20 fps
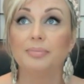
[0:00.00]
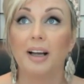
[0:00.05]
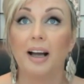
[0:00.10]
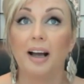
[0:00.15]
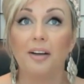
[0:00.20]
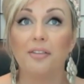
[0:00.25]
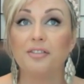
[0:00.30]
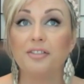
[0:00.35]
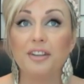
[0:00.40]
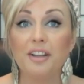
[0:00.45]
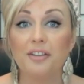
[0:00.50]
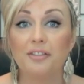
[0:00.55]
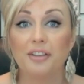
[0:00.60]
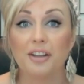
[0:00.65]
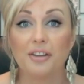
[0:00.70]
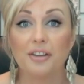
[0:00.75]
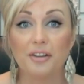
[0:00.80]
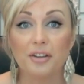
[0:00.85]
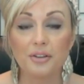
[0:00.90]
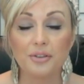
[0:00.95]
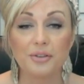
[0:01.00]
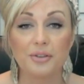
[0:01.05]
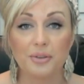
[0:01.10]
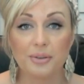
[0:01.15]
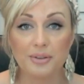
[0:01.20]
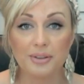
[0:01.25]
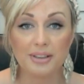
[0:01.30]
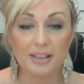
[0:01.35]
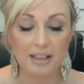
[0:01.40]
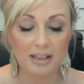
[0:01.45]
I've never thought to
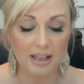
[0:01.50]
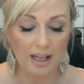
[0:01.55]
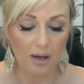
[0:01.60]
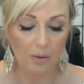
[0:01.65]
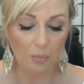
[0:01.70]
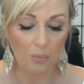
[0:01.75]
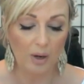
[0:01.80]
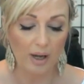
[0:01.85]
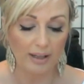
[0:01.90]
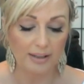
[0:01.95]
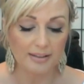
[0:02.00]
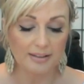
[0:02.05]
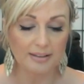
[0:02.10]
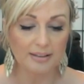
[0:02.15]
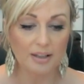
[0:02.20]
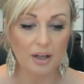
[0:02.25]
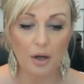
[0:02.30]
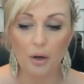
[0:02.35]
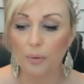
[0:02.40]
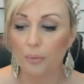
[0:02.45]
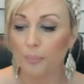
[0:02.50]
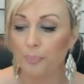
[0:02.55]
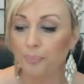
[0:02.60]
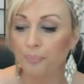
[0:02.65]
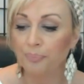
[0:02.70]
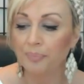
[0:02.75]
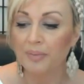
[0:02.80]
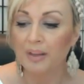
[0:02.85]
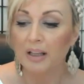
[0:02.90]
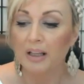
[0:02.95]
use it that way. So
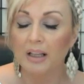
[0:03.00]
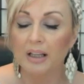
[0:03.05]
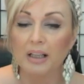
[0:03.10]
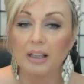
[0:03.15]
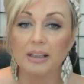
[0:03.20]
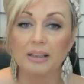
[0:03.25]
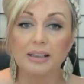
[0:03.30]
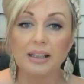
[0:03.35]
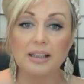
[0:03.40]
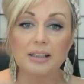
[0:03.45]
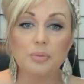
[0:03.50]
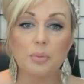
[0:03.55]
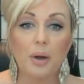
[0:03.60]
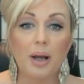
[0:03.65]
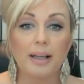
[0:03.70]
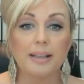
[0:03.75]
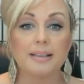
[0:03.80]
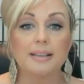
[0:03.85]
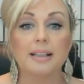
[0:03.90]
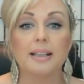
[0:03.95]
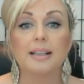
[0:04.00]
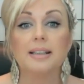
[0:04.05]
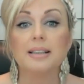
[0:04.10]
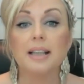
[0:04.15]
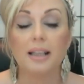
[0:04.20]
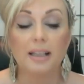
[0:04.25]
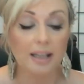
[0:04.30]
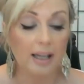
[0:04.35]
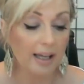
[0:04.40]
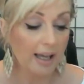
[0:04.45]
that's what I did.
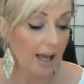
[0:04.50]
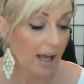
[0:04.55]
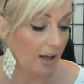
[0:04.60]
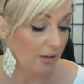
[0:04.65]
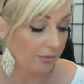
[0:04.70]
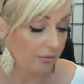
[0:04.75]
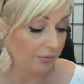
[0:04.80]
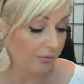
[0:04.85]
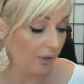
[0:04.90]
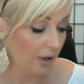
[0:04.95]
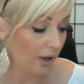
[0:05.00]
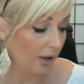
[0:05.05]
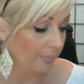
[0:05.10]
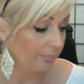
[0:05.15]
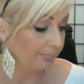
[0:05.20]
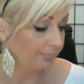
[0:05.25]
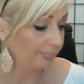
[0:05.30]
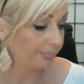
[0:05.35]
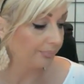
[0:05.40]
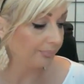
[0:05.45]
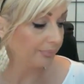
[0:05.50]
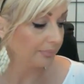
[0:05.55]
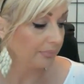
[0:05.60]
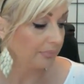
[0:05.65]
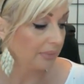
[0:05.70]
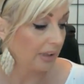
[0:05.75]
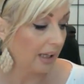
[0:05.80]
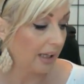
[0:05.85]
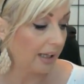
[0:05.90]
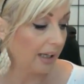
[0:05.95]
And I have um,
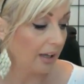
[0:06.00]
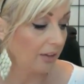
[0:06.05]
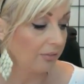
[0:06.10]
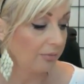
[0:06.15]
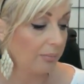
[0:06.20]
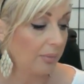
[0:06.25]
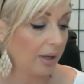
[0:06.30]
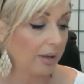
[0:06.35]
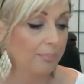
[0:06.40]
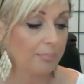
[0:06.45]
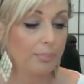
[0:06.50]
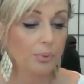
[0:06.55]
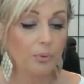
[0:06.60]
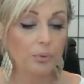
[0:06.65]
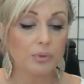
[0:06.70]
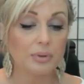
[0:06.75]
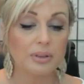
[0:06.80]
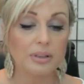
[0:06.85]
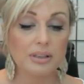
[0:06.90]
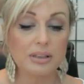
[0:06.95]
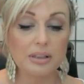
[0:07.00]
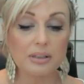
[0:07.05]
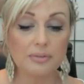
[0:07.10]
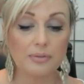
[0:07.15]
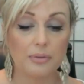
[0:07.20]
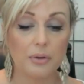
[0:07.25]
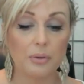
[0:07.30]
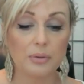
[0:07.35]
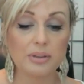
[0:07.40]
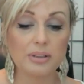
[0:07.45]
I have my Boots
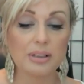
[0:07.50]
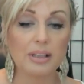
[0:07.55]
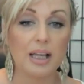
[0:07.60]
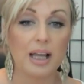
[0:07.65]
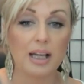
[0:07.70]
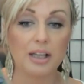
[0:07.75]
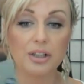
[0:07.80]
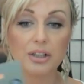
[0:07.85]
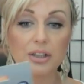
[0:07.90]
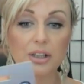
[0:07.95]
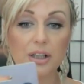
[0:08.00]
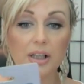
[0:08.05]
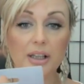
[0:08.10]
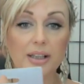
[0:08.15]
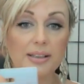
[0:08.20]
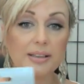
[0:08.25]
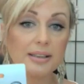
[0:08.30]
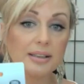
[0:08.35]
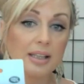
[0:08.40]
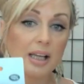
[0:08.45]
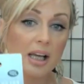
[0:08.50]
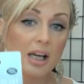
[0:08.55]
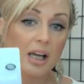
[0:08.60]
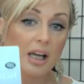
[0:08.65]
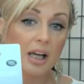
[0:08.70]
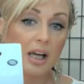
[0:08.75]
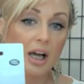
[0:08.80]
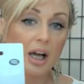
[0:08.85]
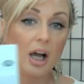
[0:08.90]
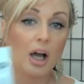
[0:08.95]
false lashes,
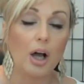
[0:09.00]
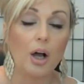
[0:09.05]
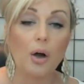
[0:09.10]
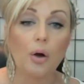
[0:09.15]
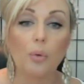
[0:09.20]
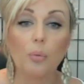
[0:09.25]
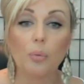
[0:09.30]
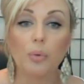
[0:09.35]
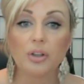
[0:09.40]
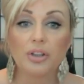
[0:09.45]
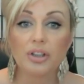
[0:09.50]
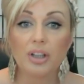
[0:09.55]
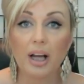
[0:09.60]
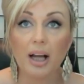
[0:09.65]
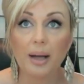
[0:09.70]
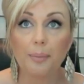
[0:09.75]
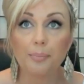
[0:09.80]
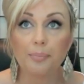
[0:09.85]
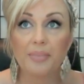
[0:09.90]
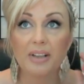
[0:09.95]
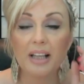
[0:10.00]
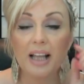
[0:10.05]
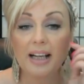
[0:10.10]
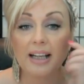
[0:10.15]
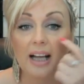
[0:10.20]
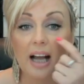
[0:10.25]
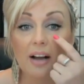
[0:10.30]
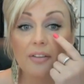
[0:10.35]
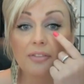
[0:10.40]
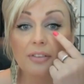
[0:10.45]
uh, which are
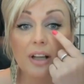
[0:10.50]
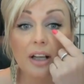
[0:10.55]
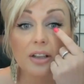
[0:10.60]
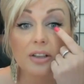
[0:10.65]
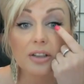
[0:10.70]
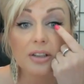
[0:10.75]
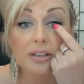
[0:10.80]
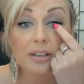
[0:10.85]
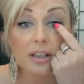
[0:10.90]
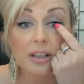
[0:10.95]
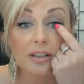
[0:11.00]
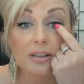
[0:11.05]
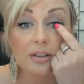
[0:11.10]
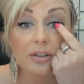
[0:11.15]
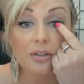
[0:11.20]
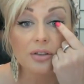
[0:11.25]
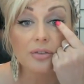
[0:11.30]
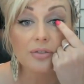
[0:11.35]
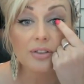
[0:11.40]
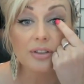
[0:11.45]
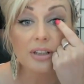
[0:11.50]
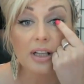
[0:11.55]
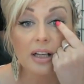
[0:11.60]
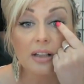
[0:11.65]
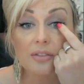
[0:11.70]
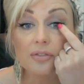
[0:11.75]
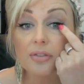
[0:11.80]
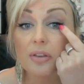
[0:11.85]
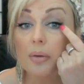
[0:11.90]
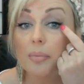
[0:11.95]
like half lashes. They sort of
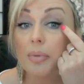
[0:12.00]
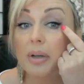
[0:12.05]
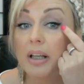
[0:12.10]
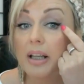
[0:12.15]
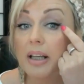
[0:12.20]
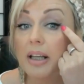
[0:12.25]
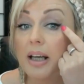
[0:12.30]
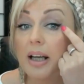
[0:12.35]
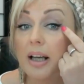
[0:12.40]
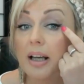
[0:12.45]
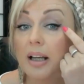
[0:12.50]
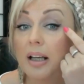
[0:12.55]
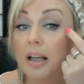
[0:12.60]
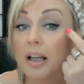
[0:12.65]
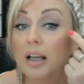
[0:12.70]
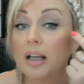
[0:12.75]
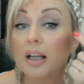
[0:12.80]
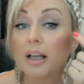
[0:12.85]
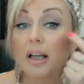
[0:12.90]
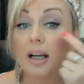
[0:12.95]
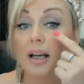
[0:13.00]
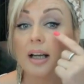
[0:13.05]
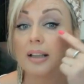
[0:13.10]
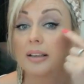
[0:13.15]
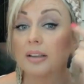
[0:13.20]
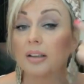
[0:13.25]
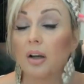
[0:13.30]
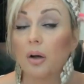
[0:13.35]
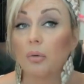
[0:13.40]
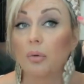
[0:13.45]
start from here
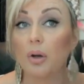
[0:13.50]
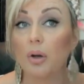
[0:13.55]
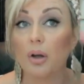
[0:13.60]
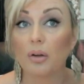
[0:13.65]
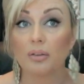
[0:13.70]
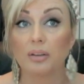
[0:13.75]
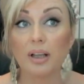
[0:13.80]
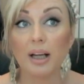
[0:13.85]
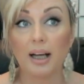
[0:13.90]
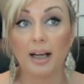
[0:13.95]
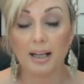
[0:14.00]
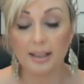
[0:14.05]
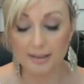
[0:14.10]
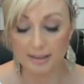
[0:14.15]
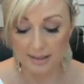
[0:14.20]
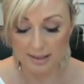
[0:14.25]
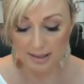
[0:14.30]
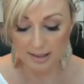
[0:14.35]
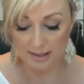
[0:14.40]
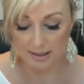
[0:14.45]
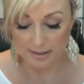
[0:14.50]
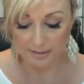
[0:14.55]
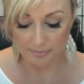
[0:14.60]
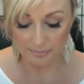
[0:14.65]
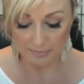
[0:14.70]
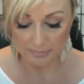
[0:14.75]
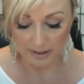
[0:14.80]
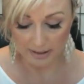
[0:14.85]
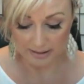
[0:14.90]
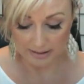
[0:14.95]
and go longer at
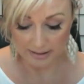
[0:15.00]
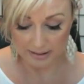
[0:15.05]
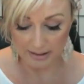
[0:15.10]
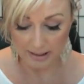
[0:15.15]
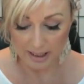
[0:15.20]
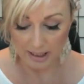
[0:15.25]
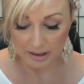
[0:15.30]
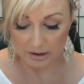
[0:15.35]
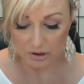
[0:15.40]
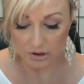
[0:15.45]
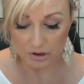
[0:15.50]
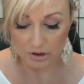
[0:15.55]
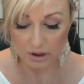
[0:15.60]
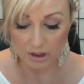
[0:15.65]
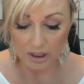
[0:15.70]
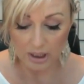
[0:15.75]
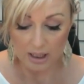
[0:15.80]
the, at the edge.